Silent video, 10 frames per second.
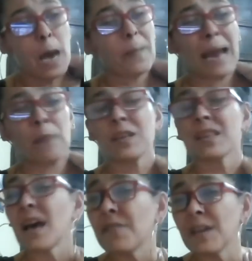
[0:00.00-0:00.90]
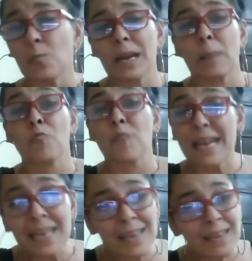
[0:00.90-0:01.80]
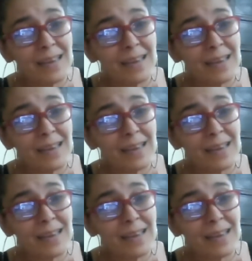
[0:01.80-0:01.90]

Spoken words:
But I would love it when I'm ready.